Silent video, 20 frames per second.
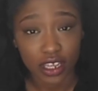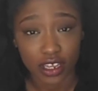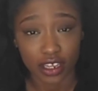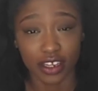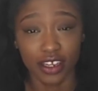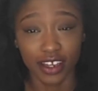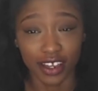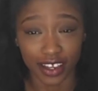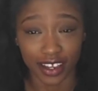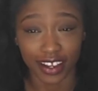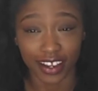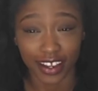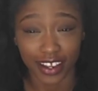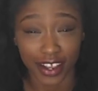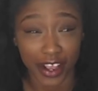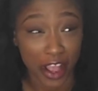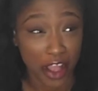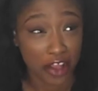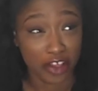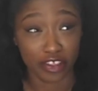
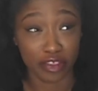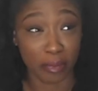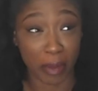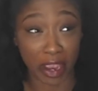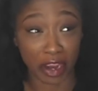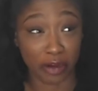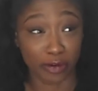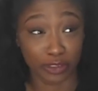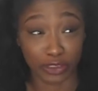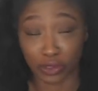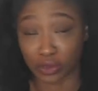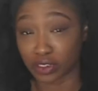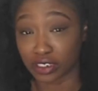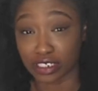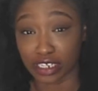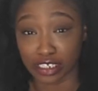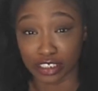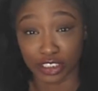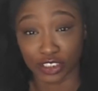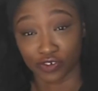that my hair was gonna
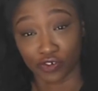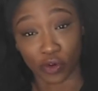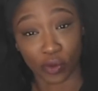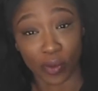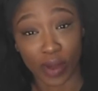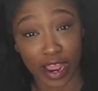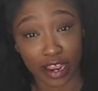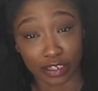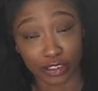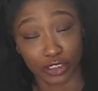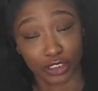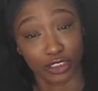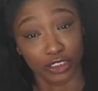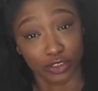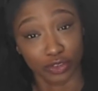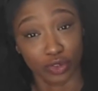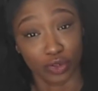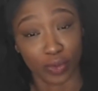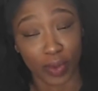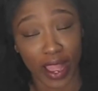look like this for a while until
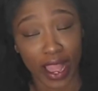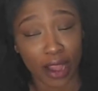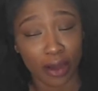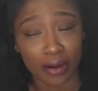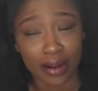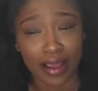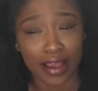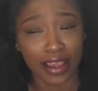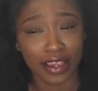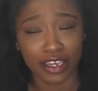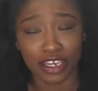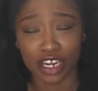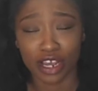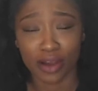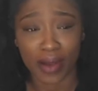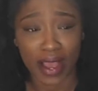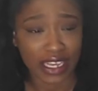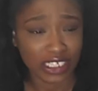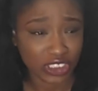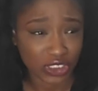it grew out, you
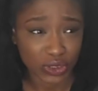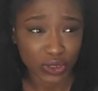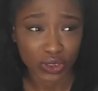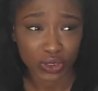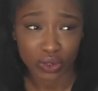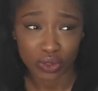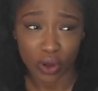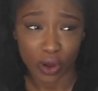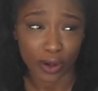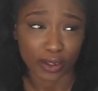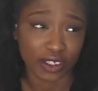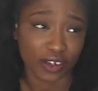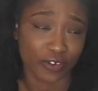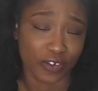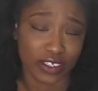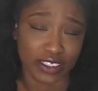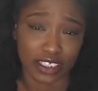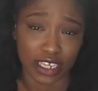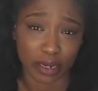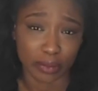know, I started doing all
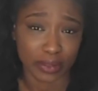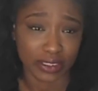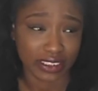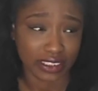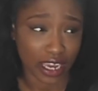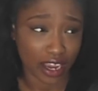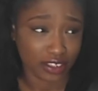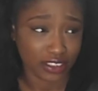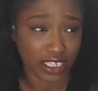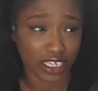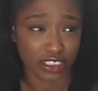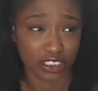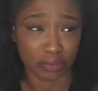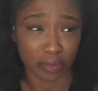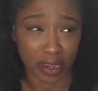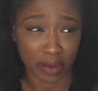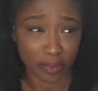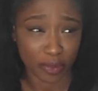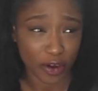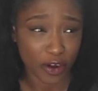different type of styles. I did
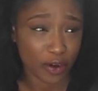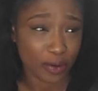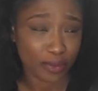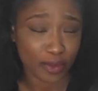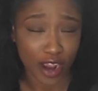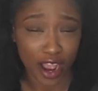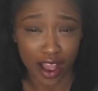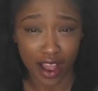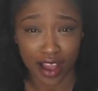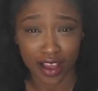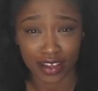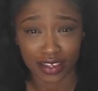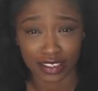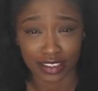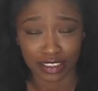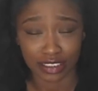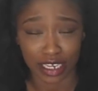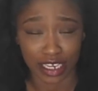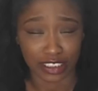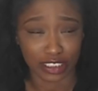my perm
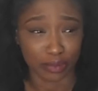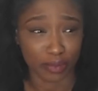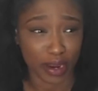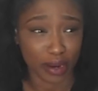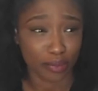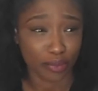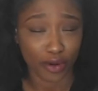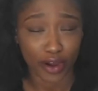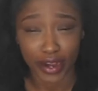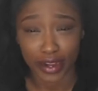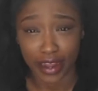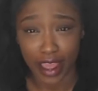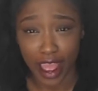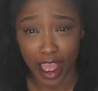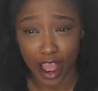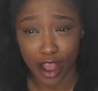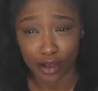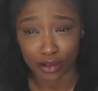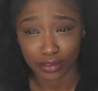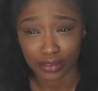rods, I did my braid
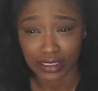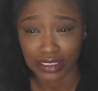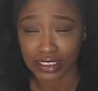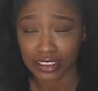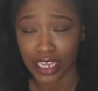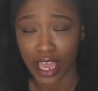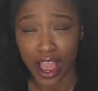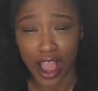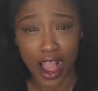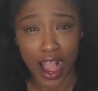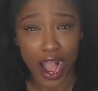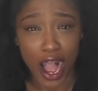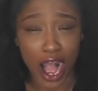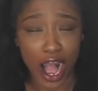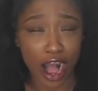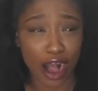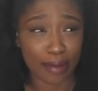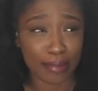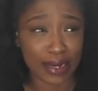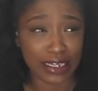outs,
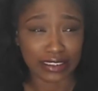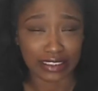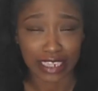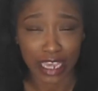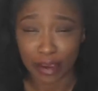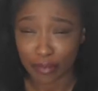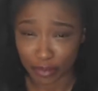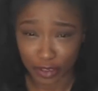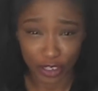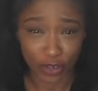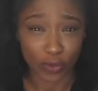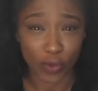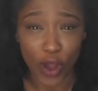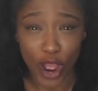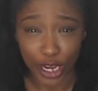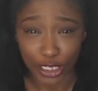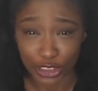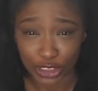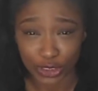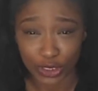attempted
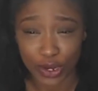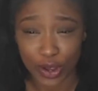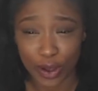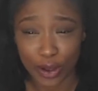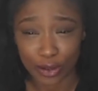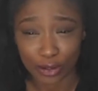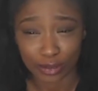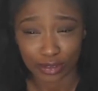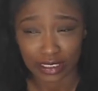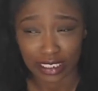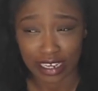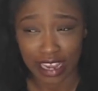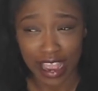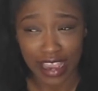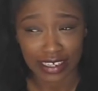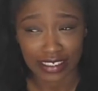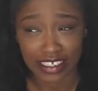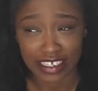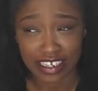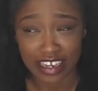wash and goes. Like,
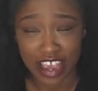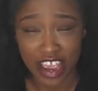I did